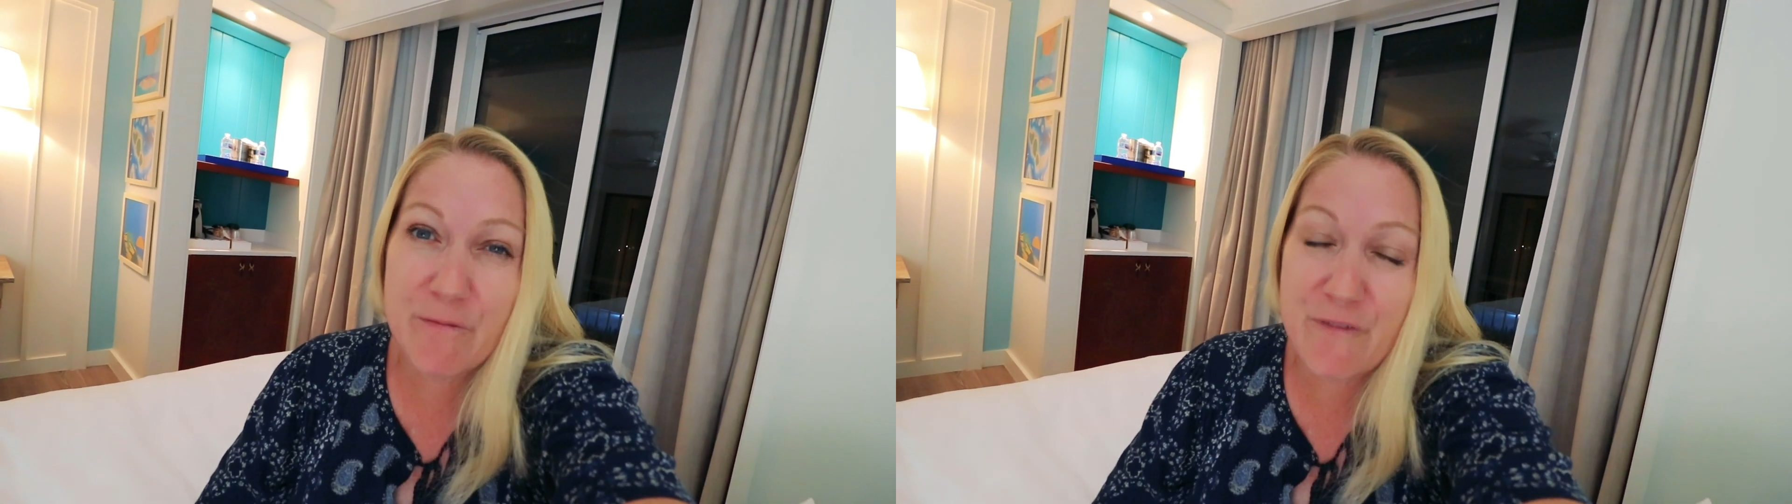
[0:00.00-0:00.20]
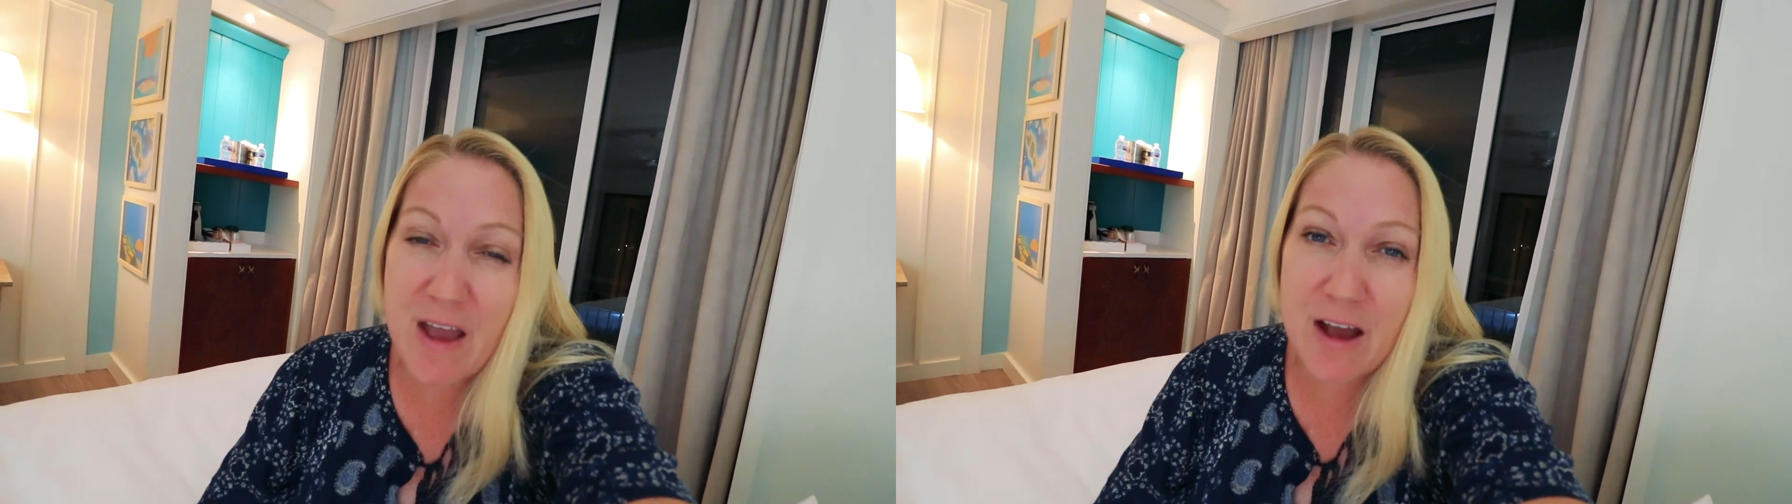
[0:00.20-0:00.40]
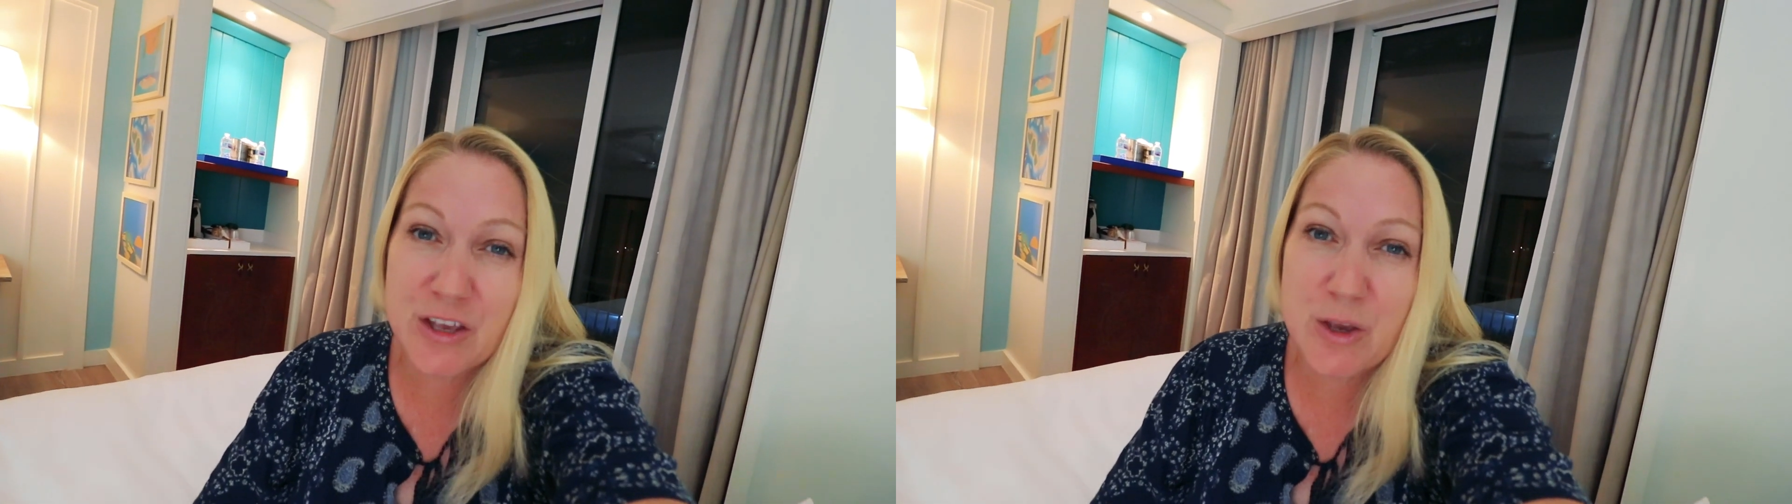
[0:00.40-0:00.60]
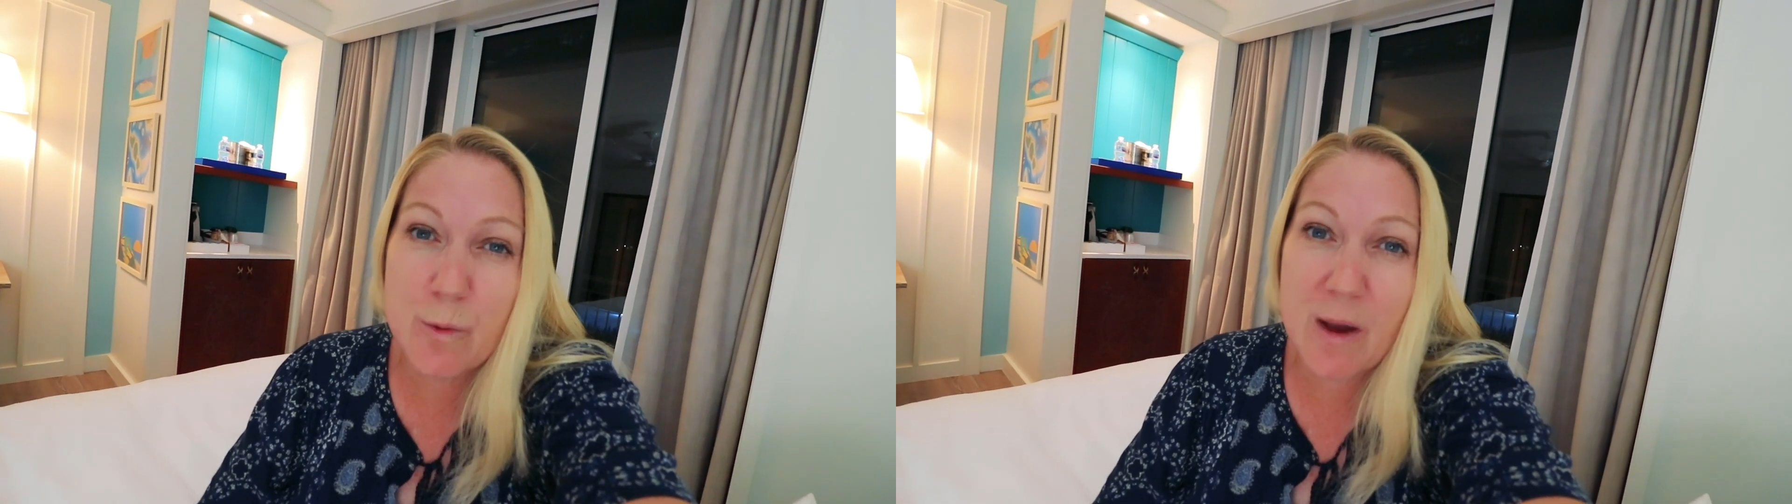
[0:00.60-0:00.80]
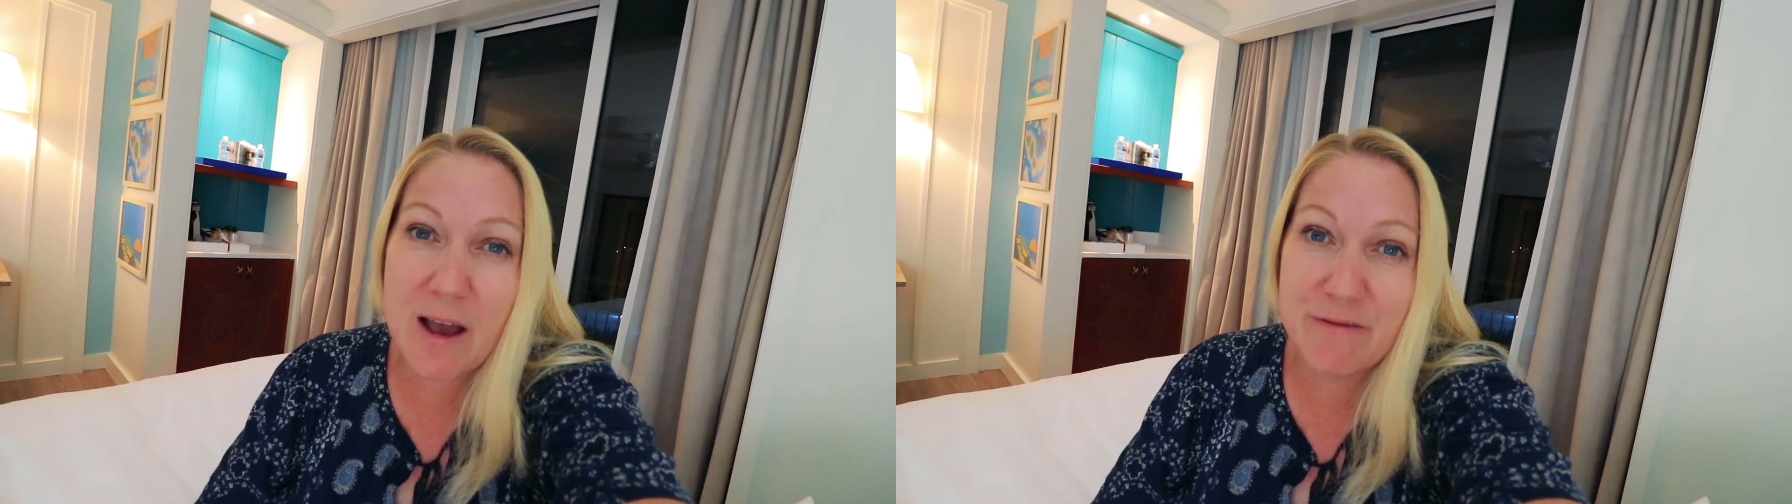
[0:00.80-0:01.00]

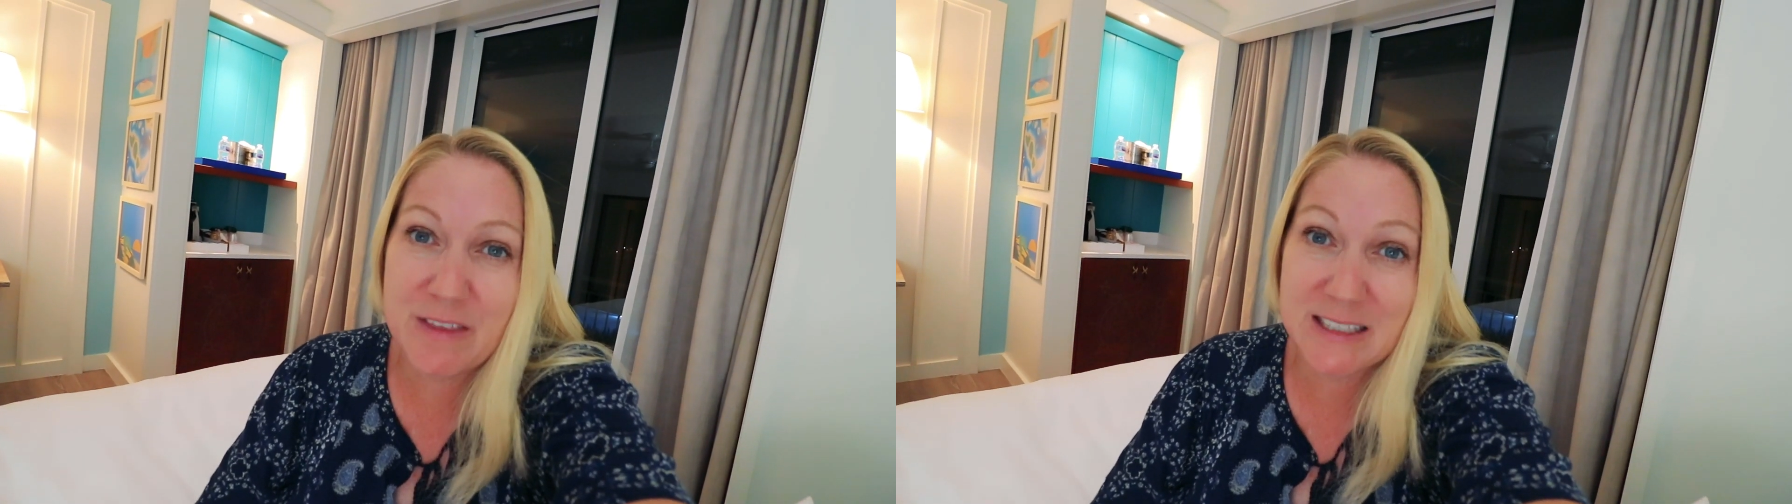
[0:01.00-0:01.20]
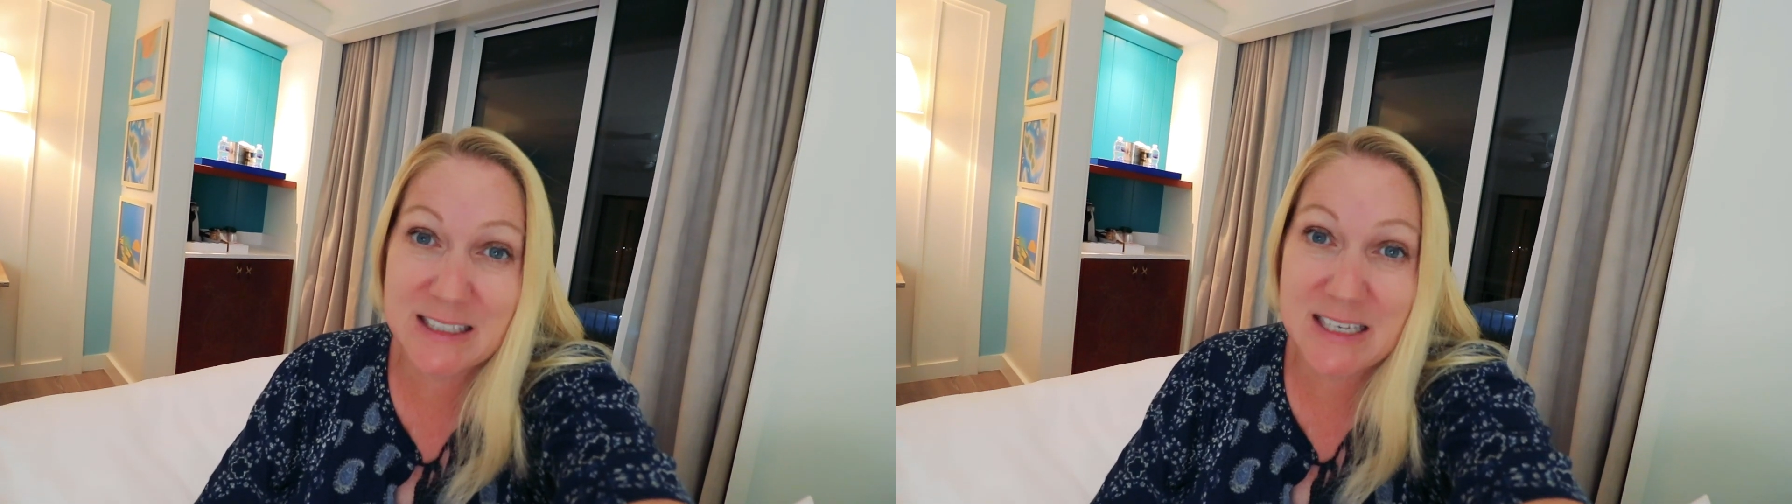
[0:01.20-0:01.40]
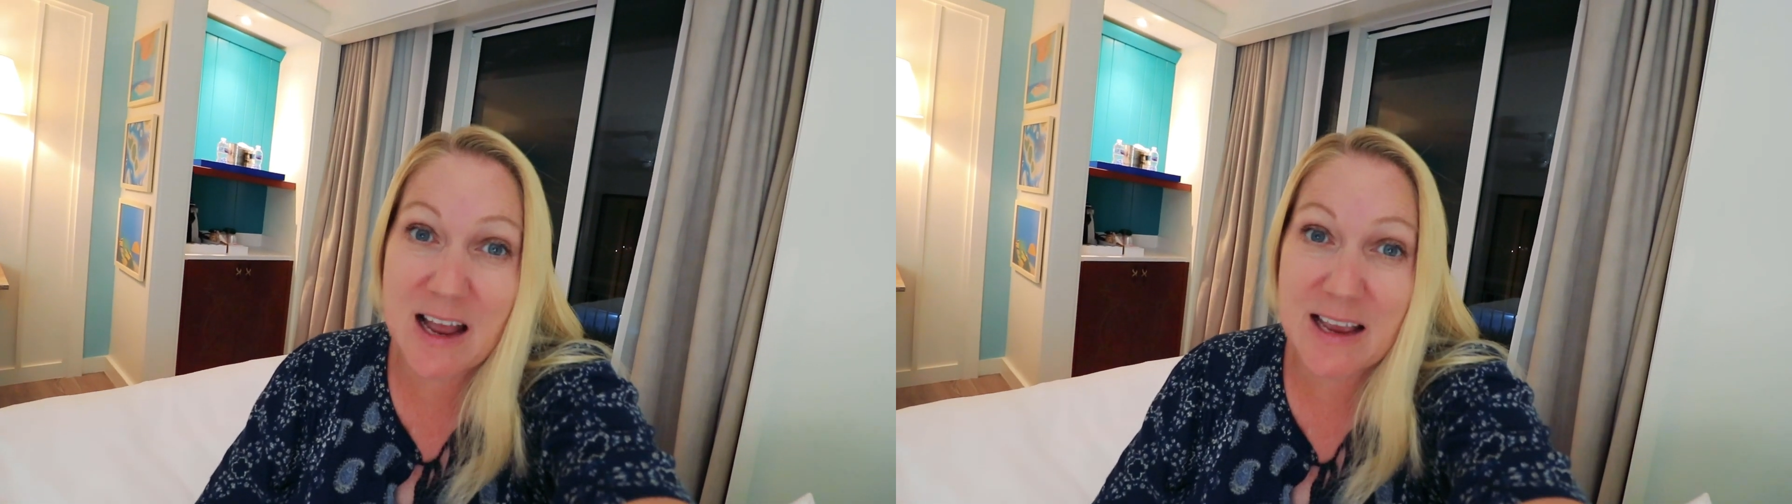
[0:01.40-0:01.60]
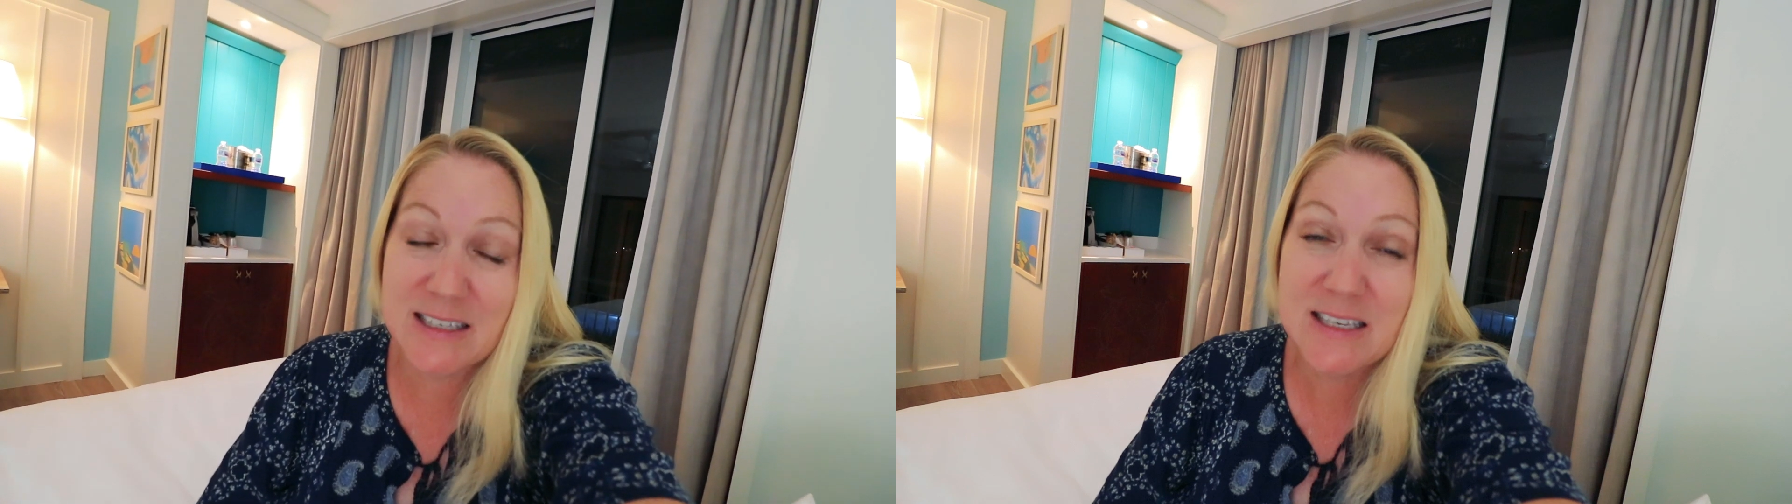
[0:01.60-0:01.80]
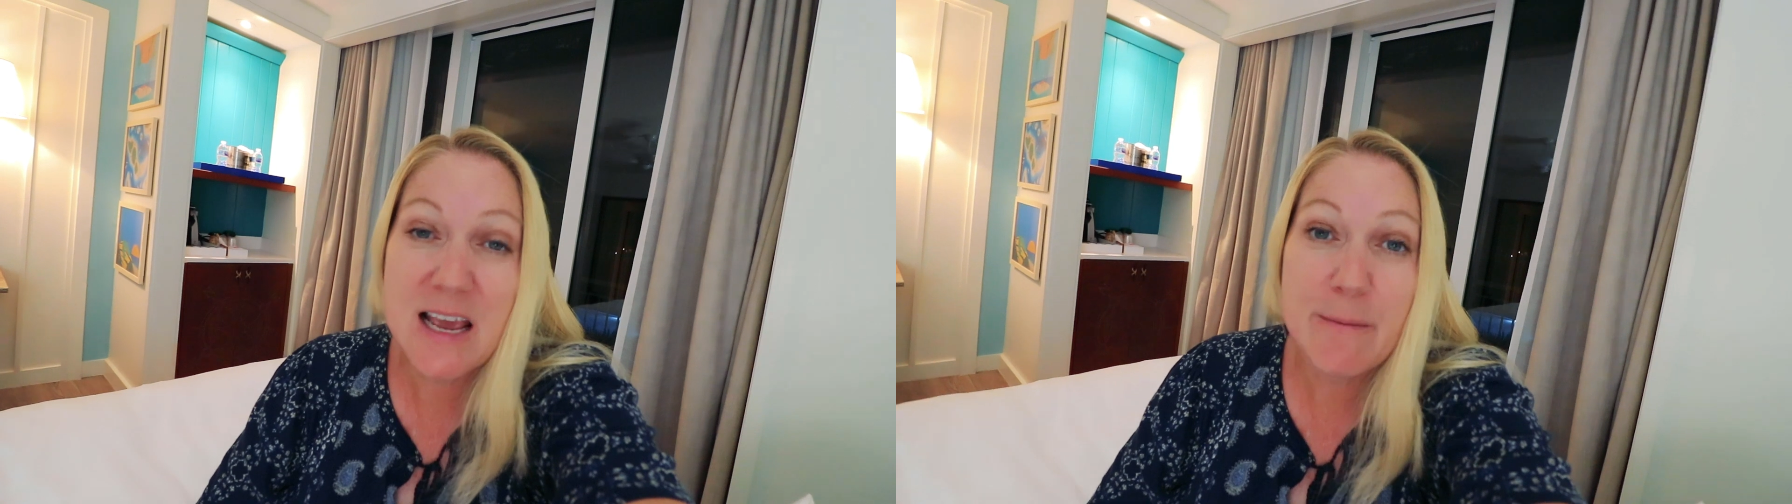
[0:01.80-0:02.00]
value of this
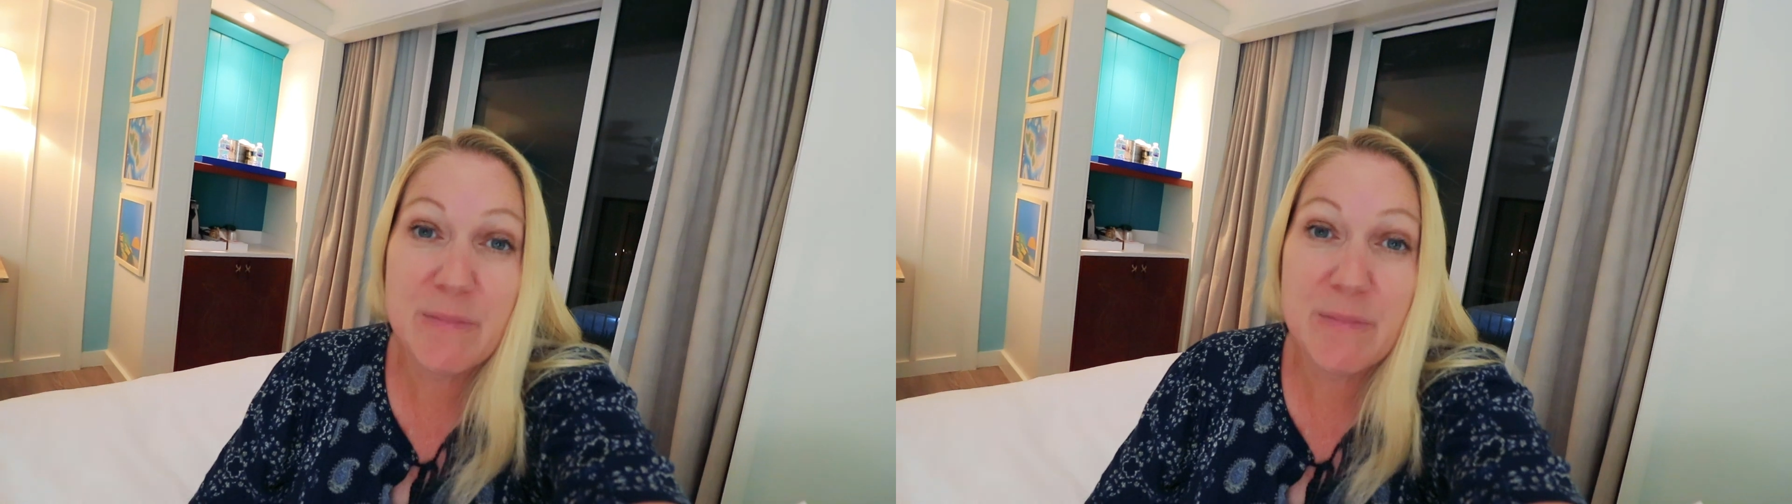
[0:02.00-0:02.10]
night